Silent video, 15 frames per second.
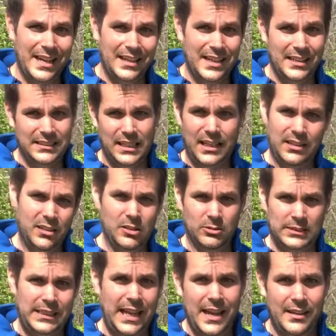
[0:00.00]
and it's like, oh,
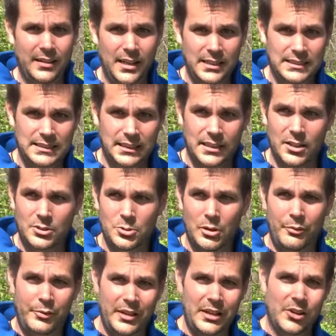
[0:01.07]
scan this to go to a
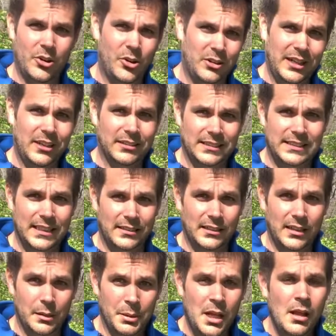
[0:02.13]
video on how to set it
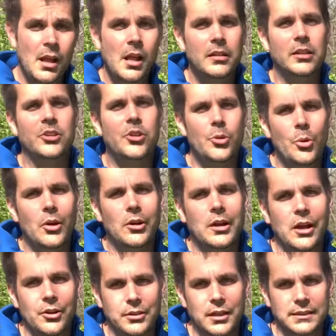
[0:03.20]
up. The QR
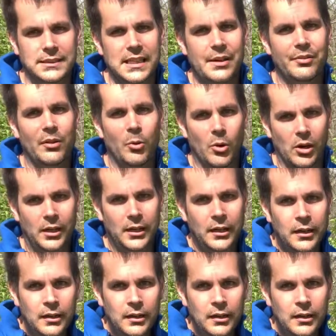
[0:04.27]
code doesn't even work.